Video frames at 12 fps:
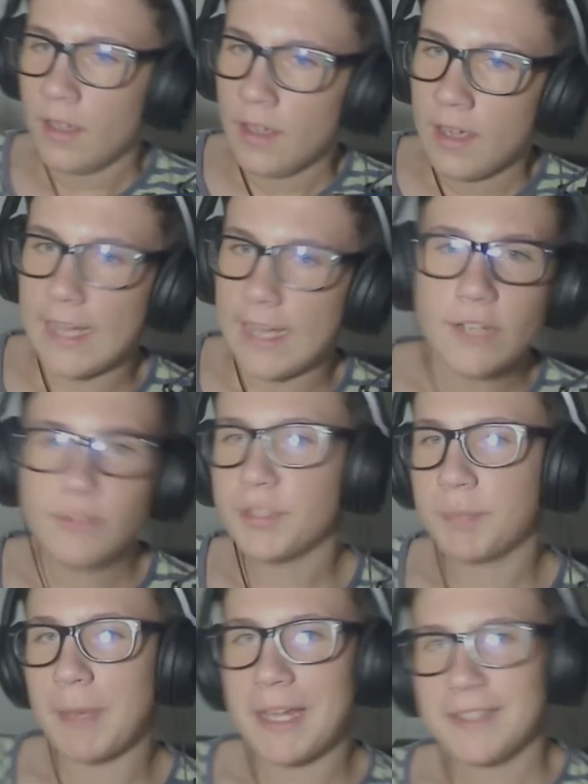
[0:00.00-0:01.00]
I don't
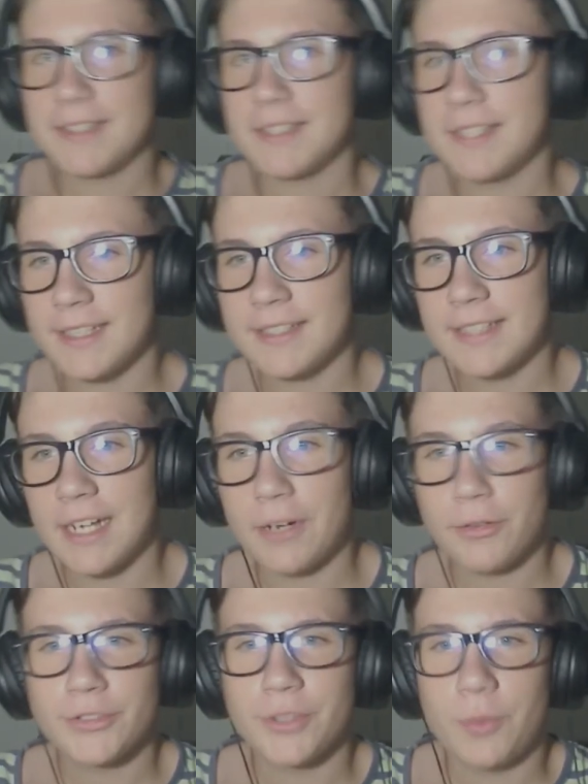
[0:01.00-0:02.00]
spend six hours a